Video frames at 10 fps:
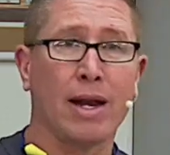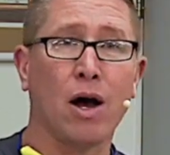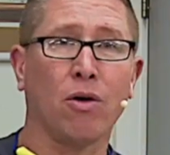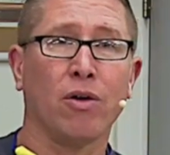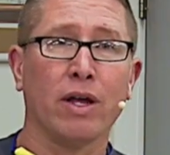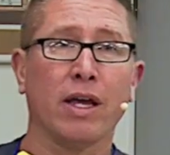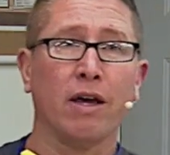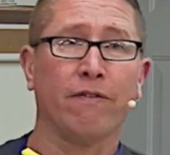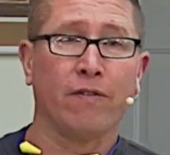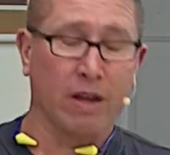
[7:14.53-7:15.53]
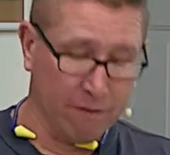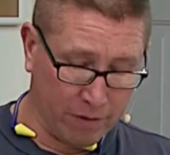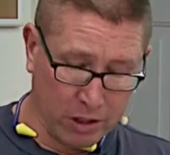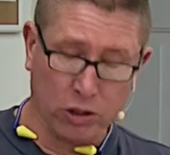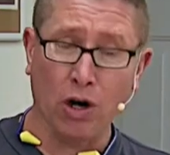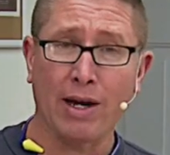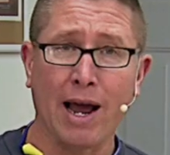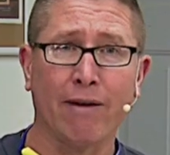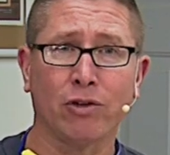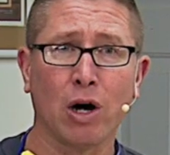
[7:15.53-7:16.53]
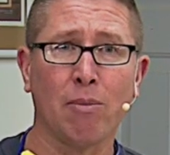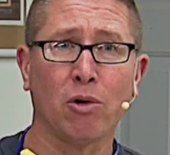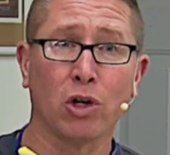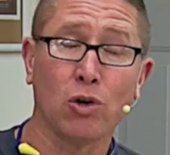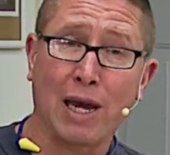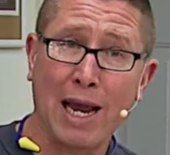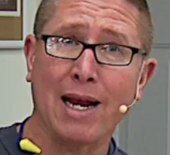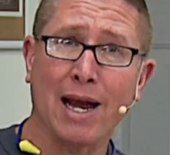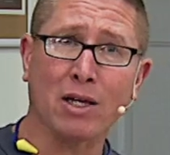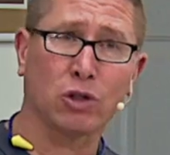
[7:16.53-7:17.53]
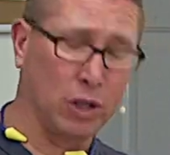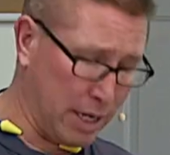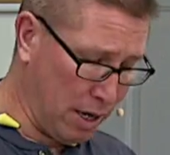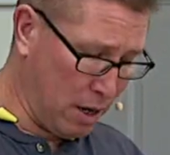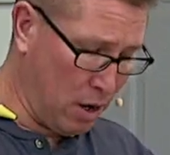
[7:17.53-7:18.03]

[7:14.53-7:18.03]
Now, if you start to have trouble, you can actually